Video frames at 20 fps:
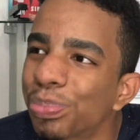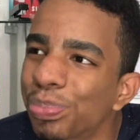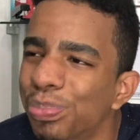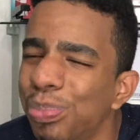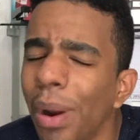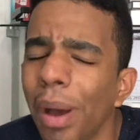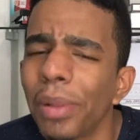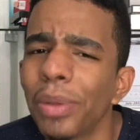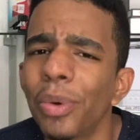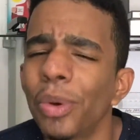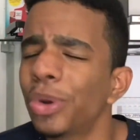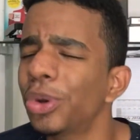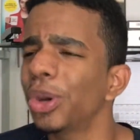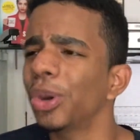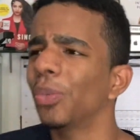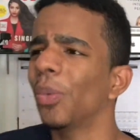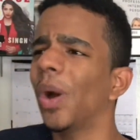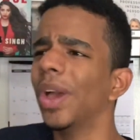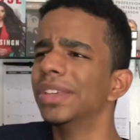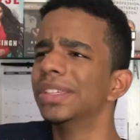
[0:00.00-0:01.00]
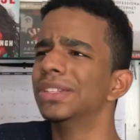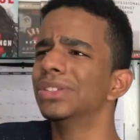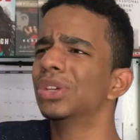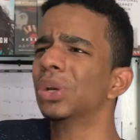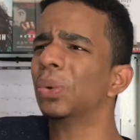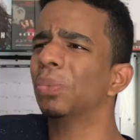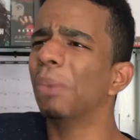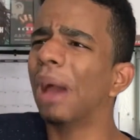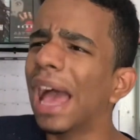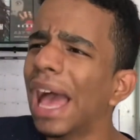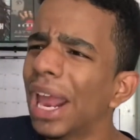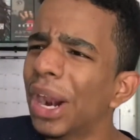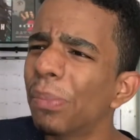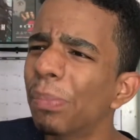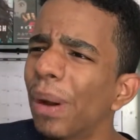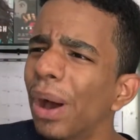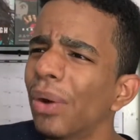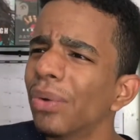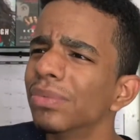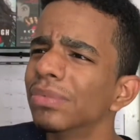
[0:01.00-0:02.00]
probably wondering, why is he so mad
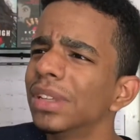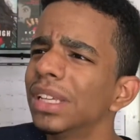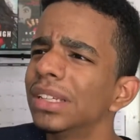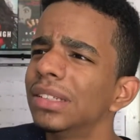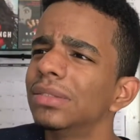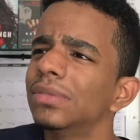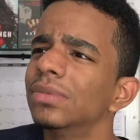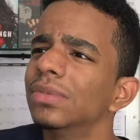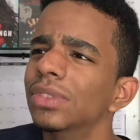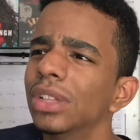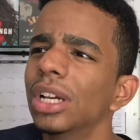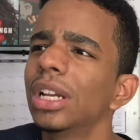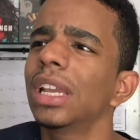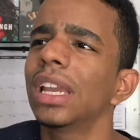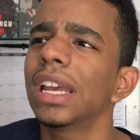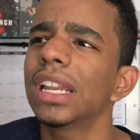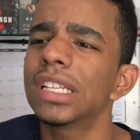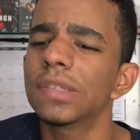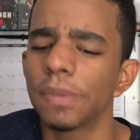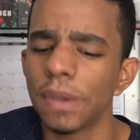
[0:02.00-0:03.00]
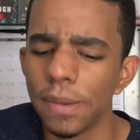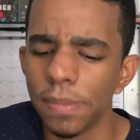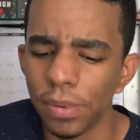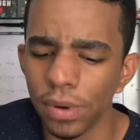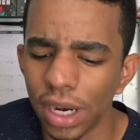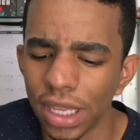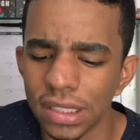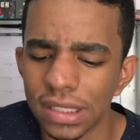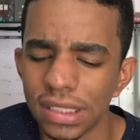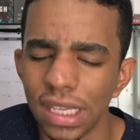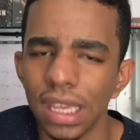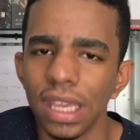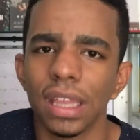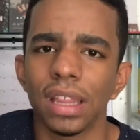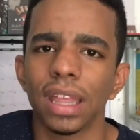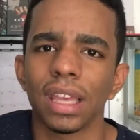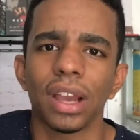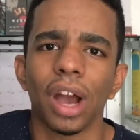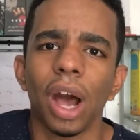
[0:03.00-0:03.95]
about looking at his paper and saying it?